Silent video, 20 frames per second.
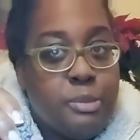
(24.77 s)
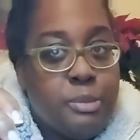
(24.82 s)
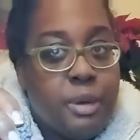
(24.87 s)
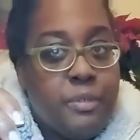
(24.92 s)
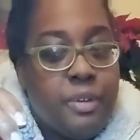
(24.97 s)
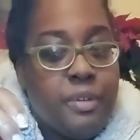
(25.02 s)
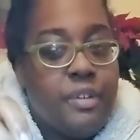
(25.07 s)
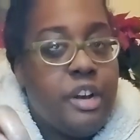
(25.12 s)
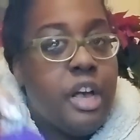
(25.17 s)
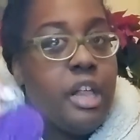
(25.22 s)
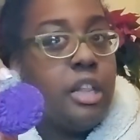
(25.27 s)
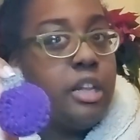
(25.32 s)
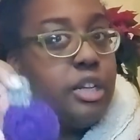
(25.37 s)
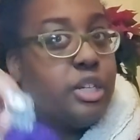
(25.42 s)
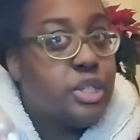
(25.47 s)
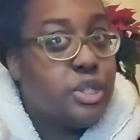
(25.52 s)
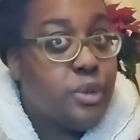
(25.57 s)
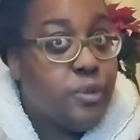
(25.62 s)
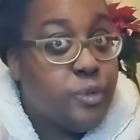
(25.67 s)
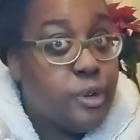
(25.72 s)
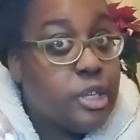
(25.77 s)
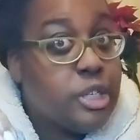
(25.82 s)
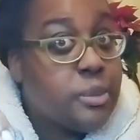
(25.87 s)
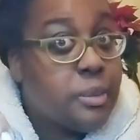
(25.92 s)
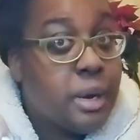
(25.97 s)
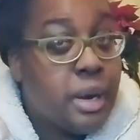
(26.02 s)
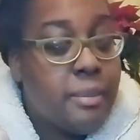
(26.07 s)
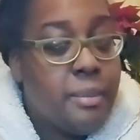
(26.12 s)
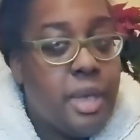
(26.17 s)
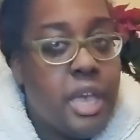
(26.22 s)
is my favorite color and it's the first
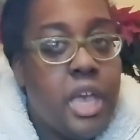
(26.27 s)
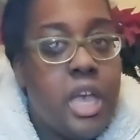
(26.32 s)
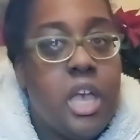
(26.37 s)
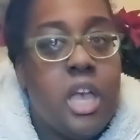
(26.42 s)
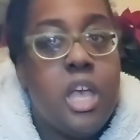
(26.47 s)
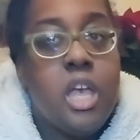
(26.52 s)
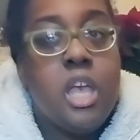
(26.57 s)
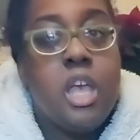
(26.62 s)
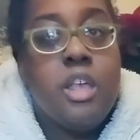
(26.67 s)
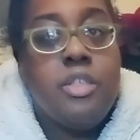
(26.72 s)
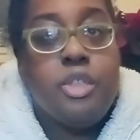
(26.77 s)
one I made.